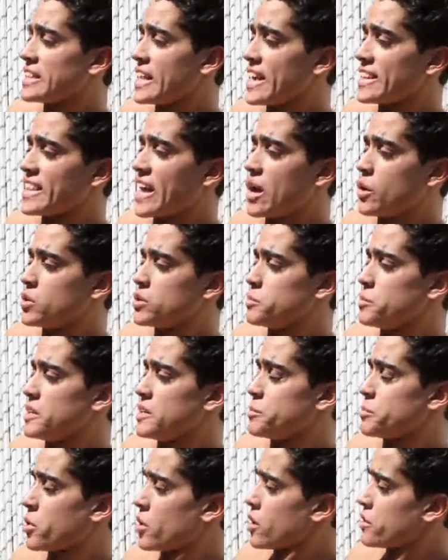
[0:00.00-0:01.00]
That would
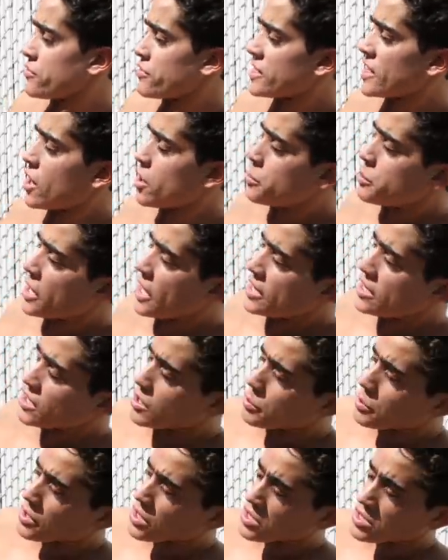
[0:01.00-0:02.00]
be perfect, that would be
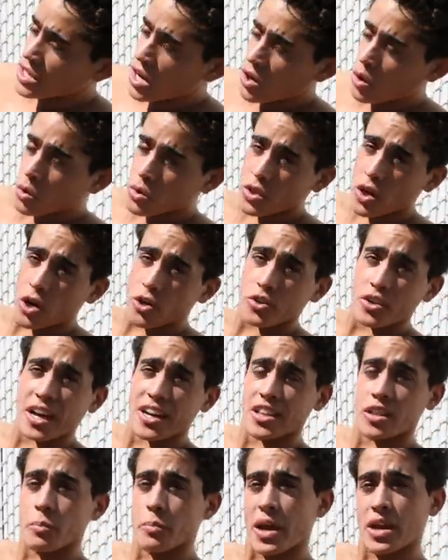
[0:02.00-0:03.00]
ideal, because not only are you
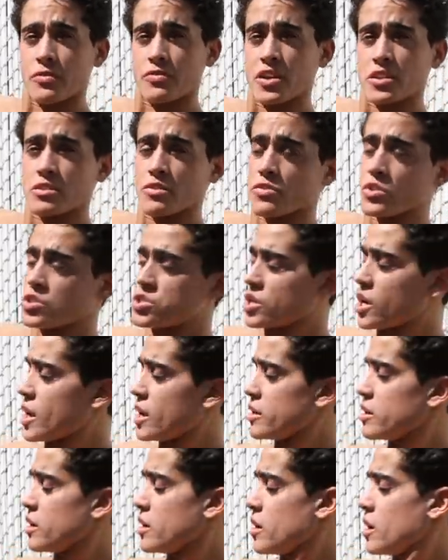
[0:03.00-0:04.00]
getting the benefits of the
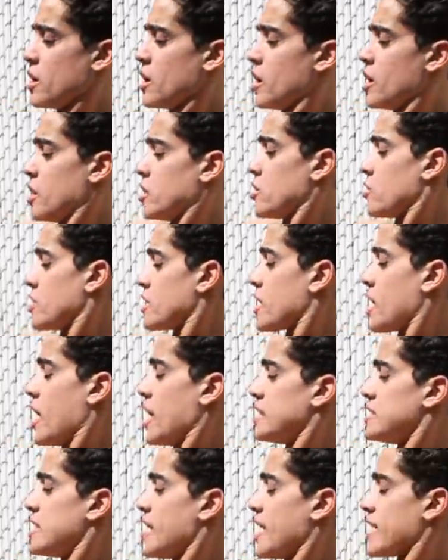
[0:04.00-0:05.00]
sun, you're in
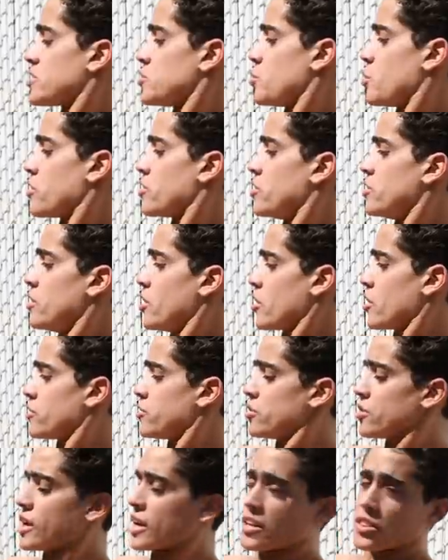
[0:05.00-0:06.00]
contact with the
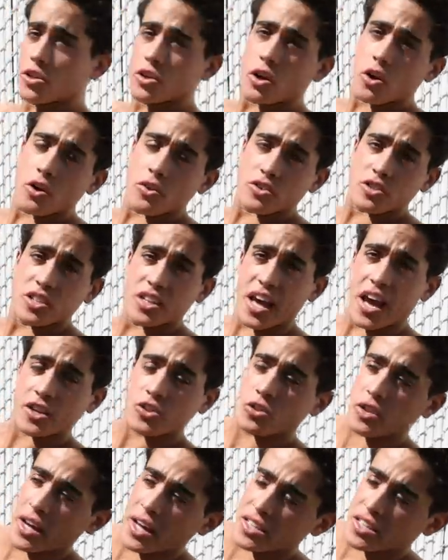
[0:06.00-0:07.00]
earth, you're getting the earth's
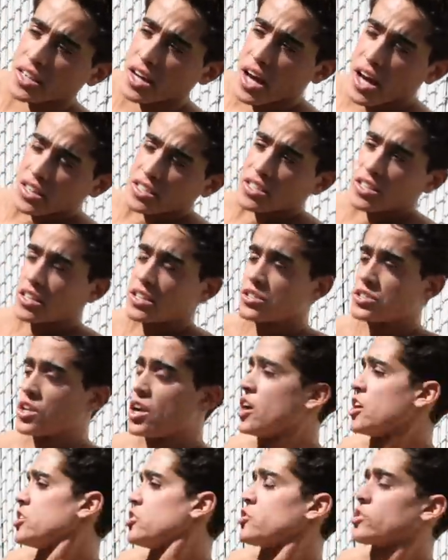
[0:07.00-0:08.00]
natural antioxidants,
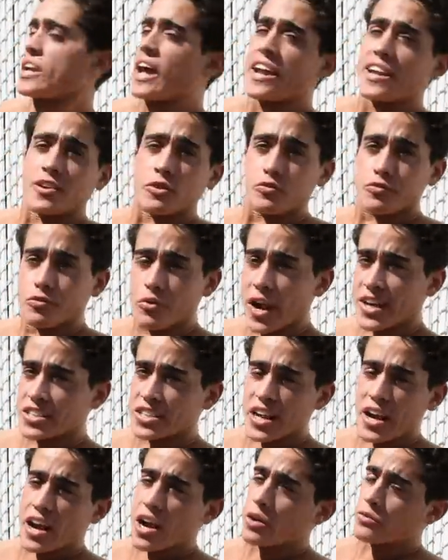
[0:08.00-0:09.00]
you're getting fresh
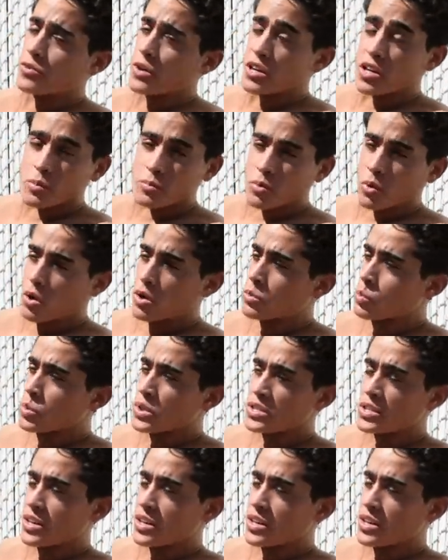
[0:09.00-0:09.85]
air, very important.